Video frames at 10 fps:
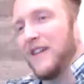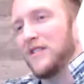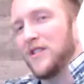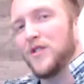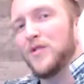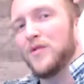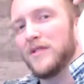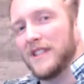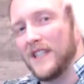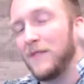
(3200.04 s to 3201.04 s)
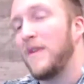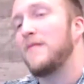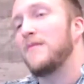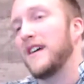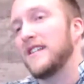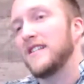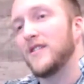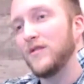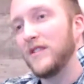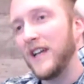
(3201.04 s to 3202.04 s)
would in my mind,
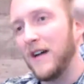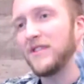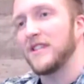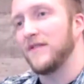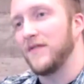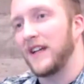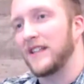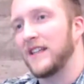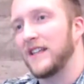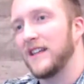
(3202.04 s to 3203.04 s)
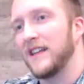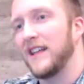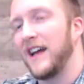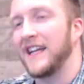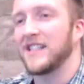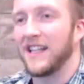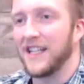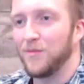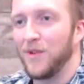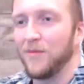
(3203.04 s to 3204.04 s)
do the opposite effect. It
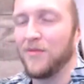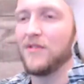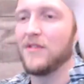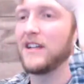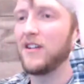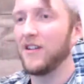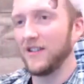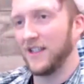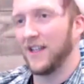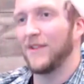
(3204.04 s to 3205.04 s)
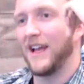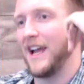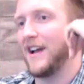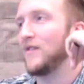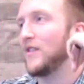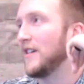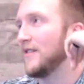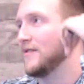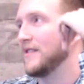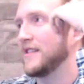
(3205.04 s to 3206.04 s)
isolates people. It causes them to have,
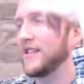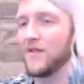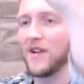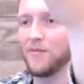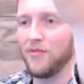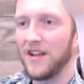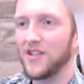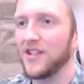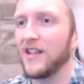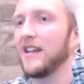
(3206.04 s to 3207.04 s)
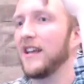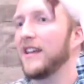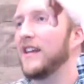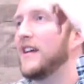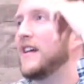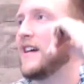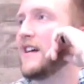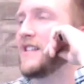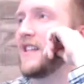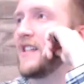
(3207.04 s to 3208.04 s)
severe depression and
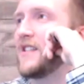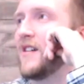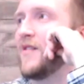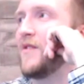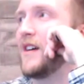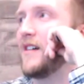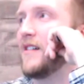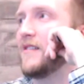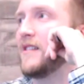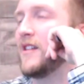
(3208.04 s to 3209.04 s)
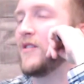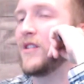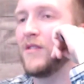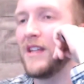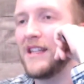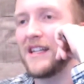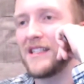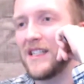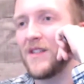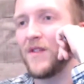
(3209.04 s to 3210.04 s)
a sense of, you need that
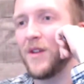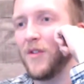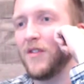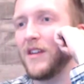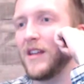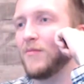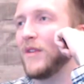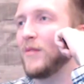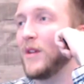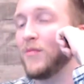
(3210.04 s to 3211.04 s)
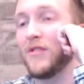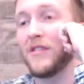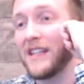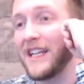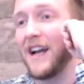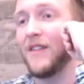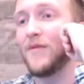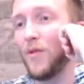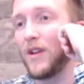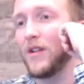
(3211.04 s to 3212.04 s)
sense of community and people looking out
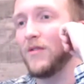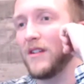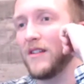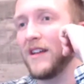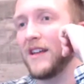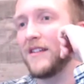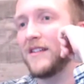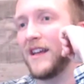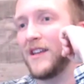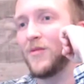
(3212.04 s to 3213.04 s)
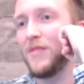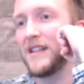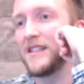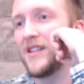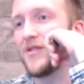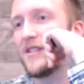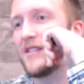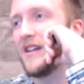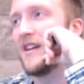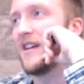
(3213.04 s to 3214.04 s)
for you and your best interest.